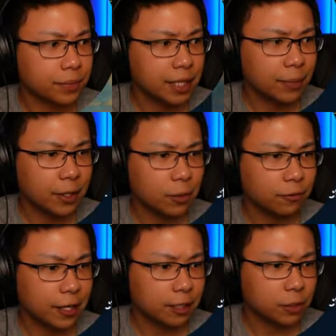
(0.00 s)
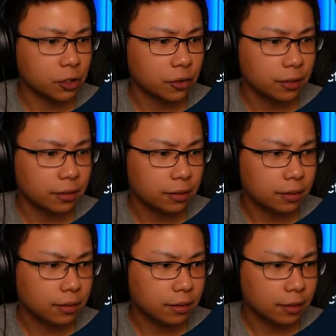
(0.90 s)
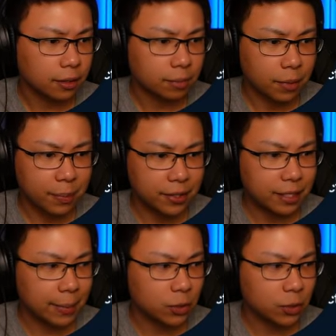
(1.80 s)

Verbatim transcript: same thing with Phantom Shogun. My best time was